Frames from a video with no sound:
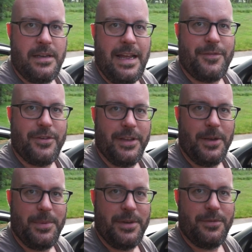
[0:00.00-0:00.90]
After a
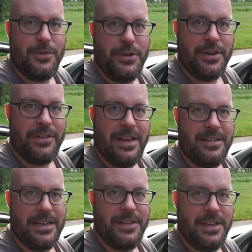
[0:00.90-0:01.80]
little bit of rooting
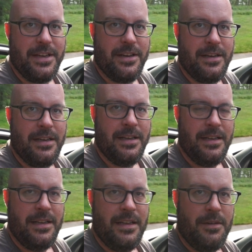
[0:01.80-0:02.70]
around down there,
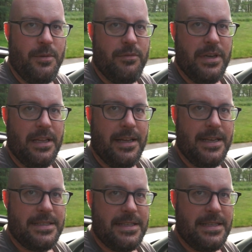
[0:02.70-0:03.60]
we
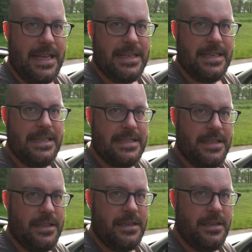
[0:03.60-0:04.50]
realized that that is
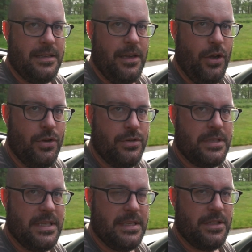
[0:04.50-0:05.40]
the
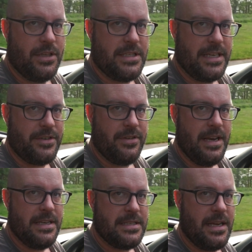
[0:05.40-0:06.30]
hose that looks like it drains.